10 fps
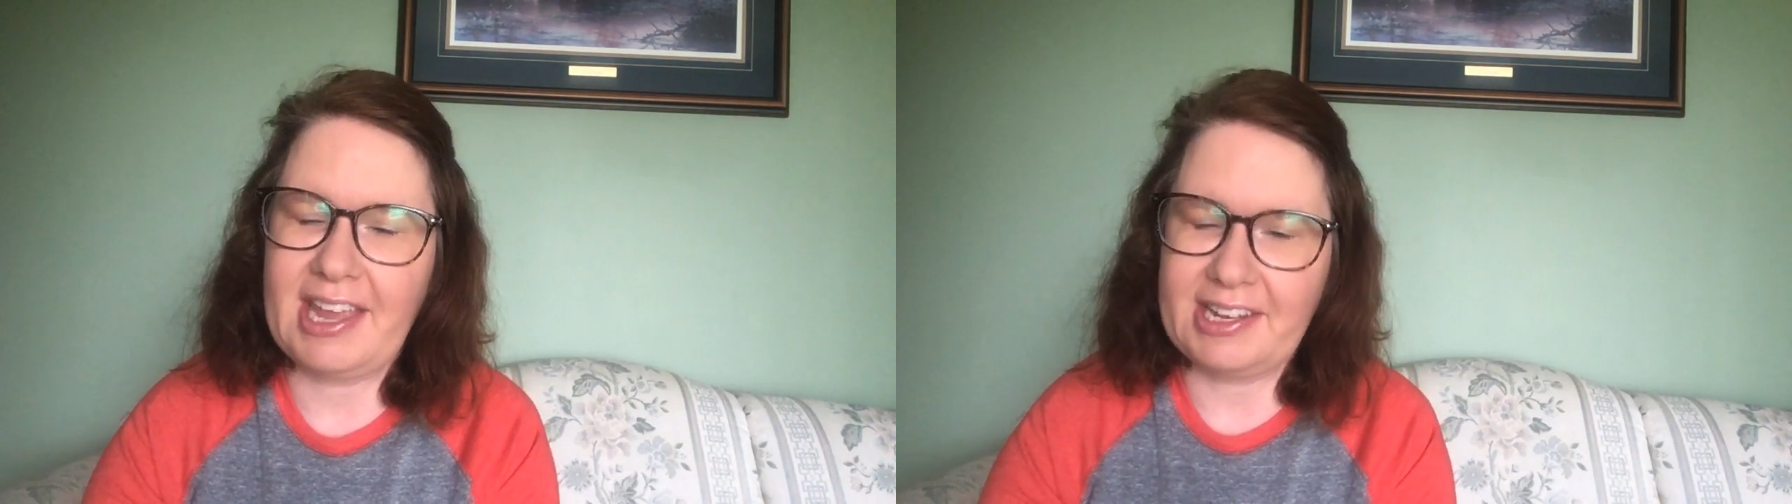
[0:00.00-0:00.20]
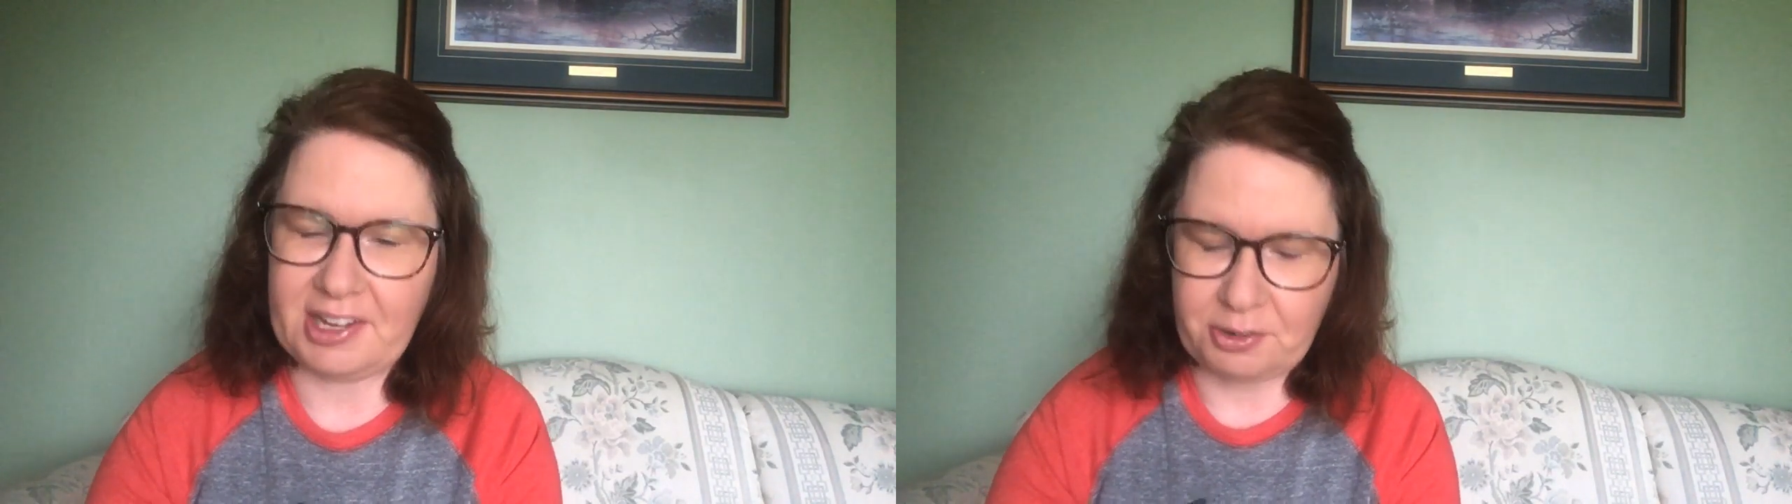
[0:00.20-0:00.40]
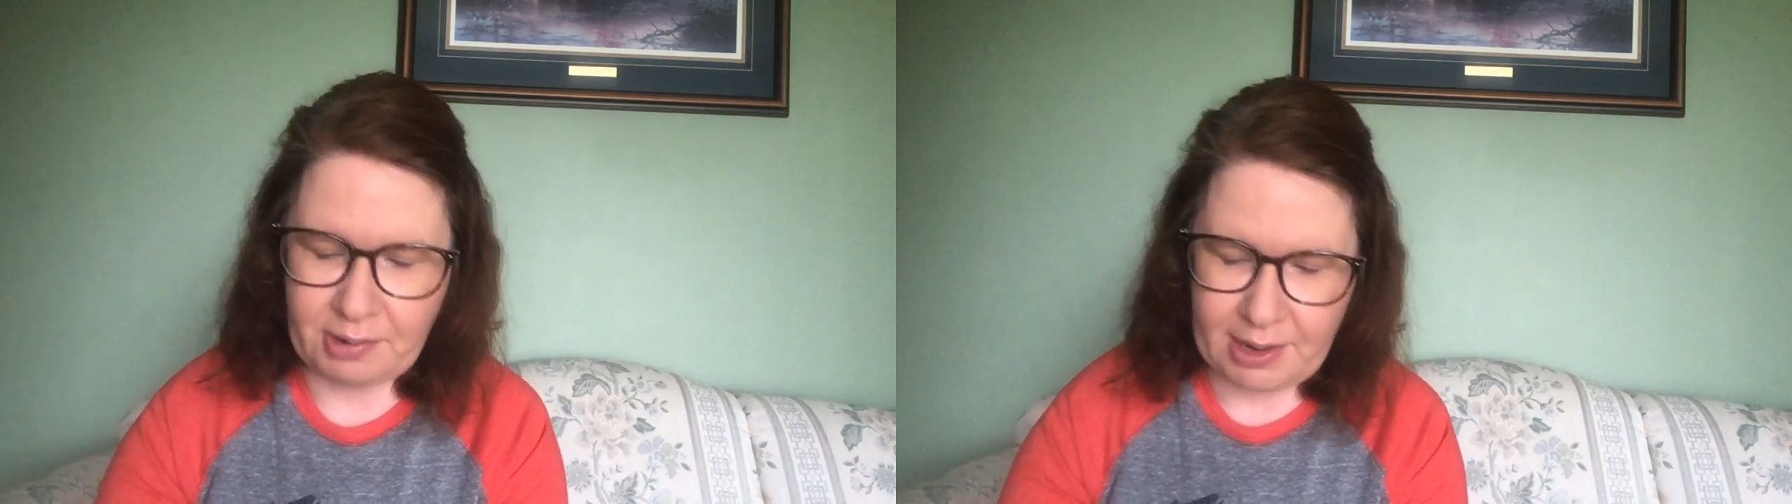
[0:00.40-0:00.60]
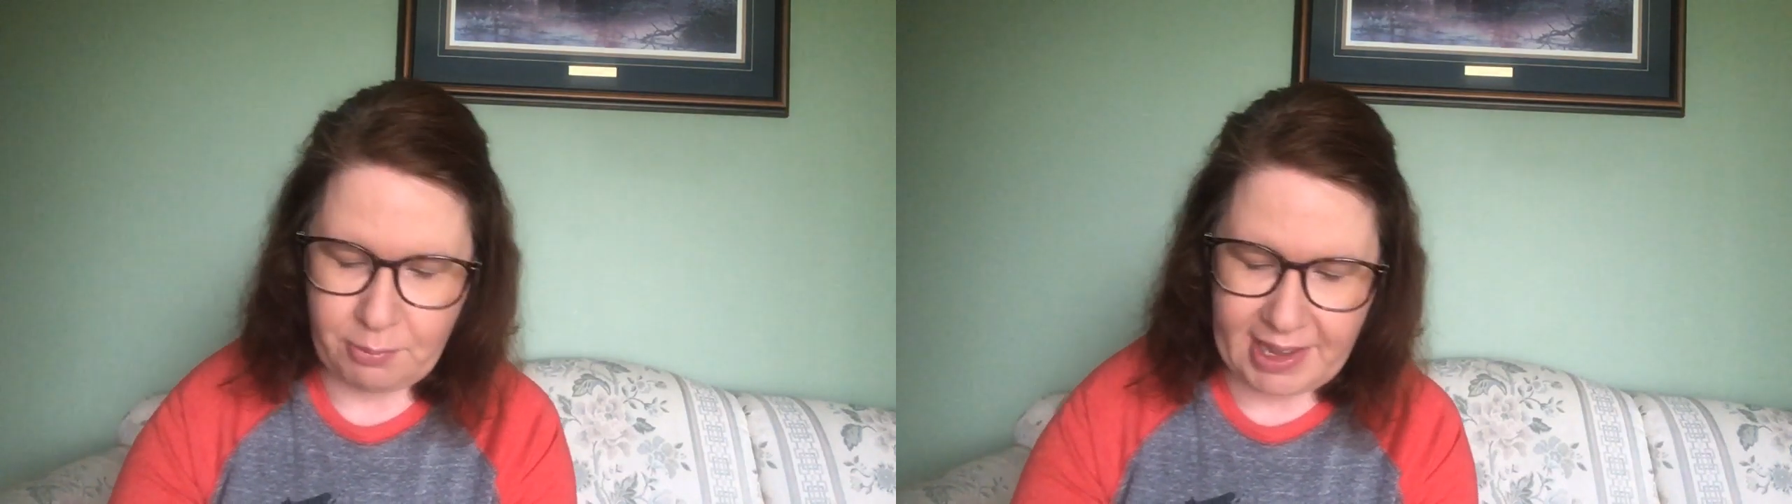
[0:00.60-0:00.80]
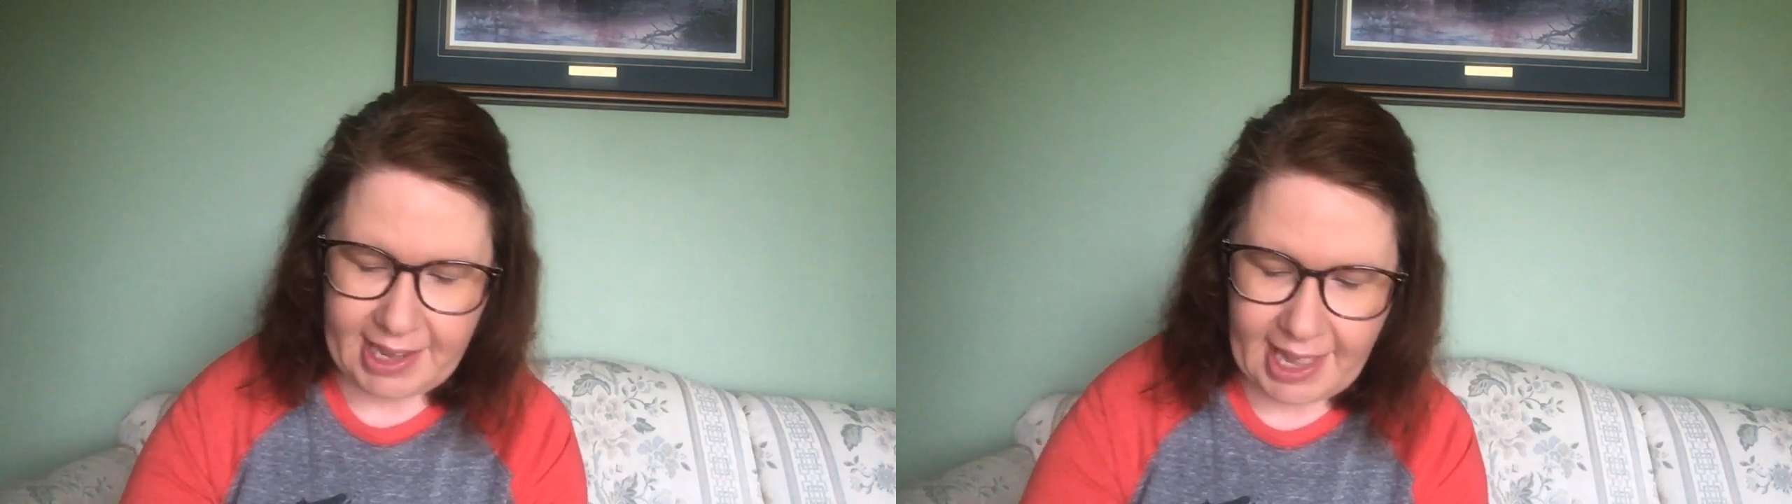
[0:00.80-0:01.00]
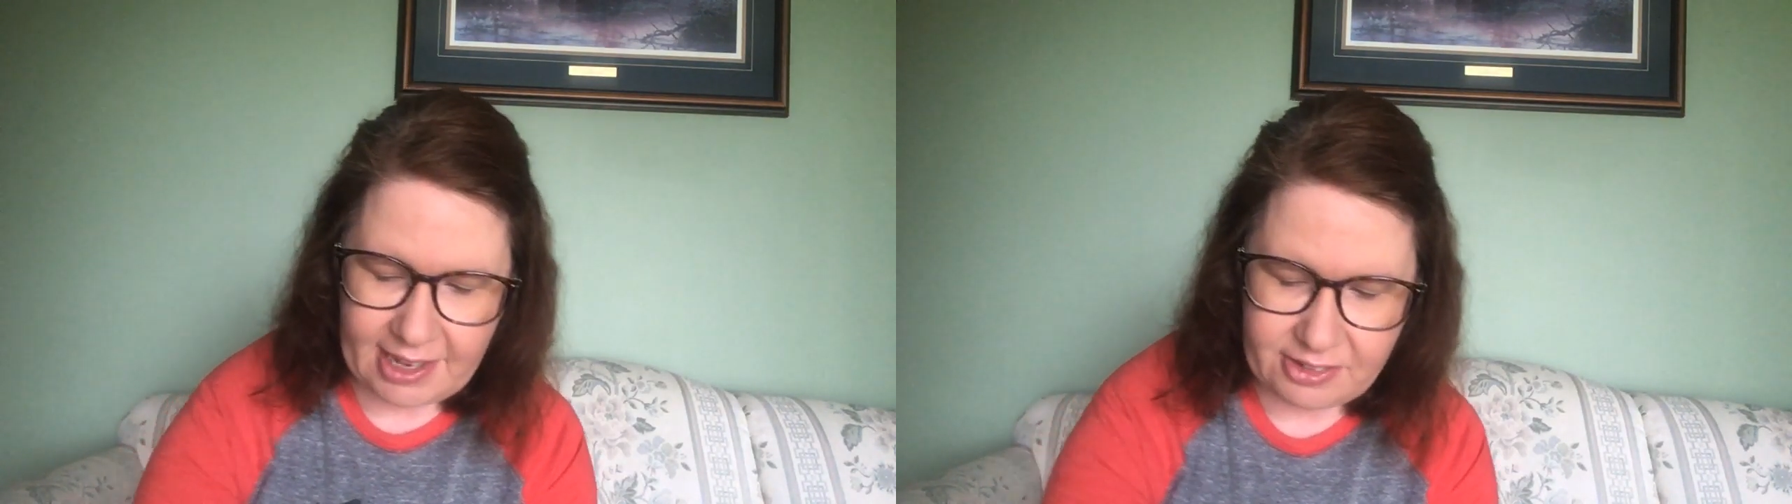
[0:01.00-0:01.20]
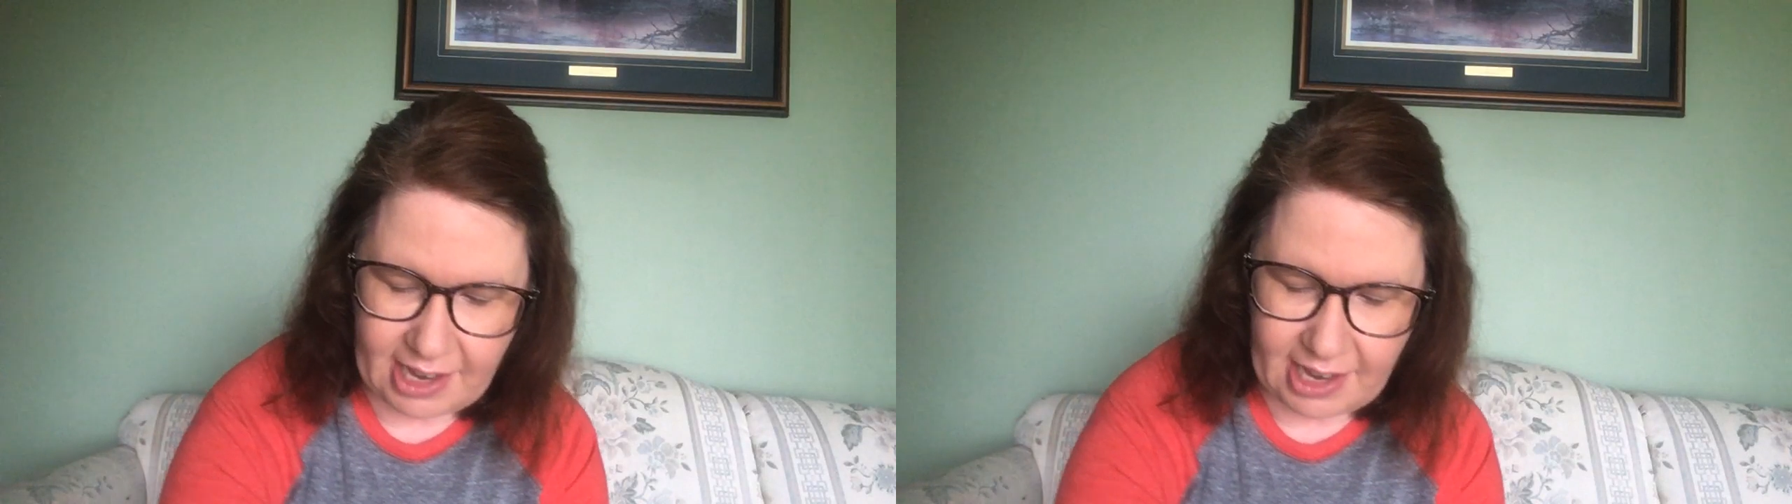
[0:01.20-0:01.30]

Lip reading: and a great weekend.